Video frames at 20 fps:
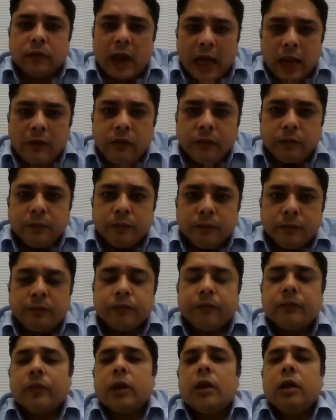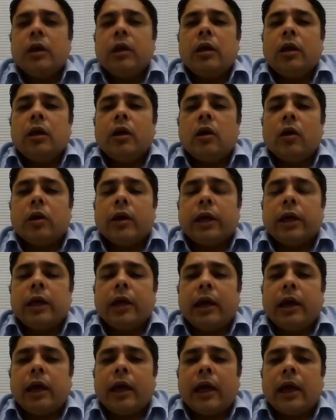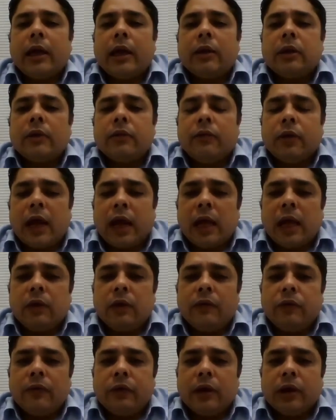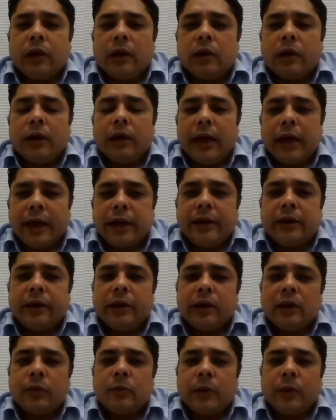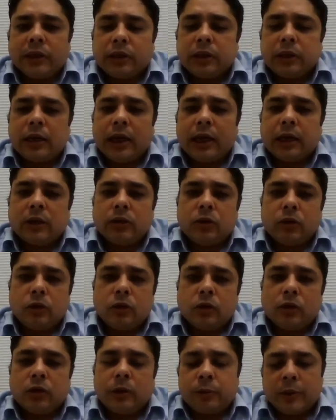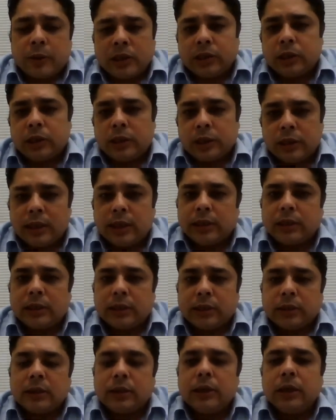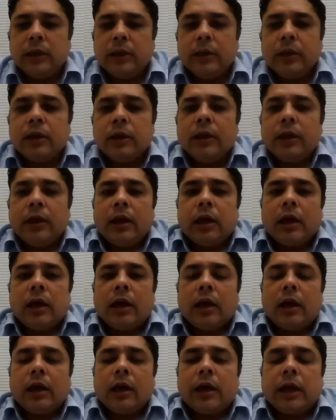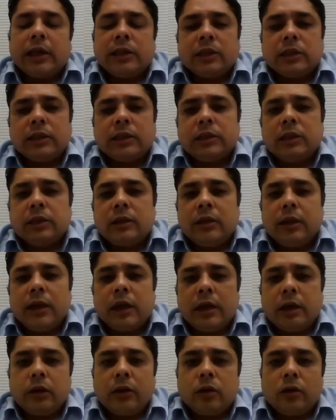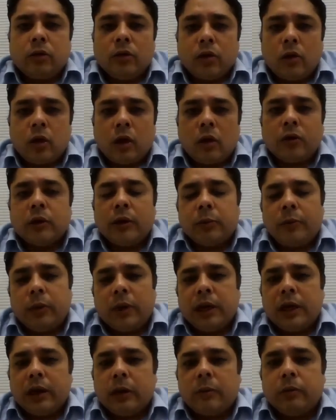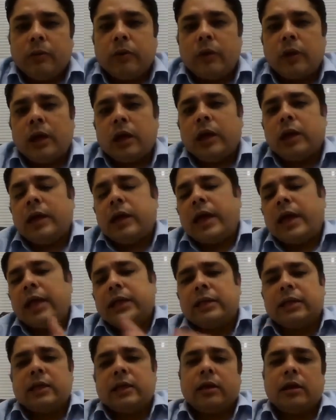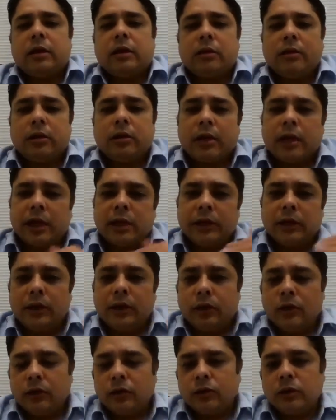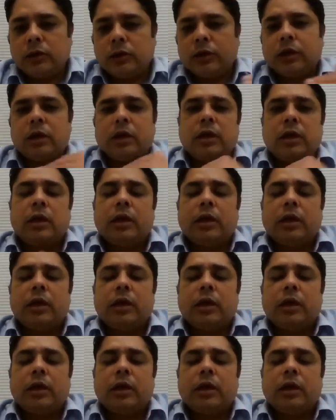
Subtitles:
valve. Okay, and the valve head is pressurized due to the pressure in the HST. HST is laid throughout the plenum as a continuous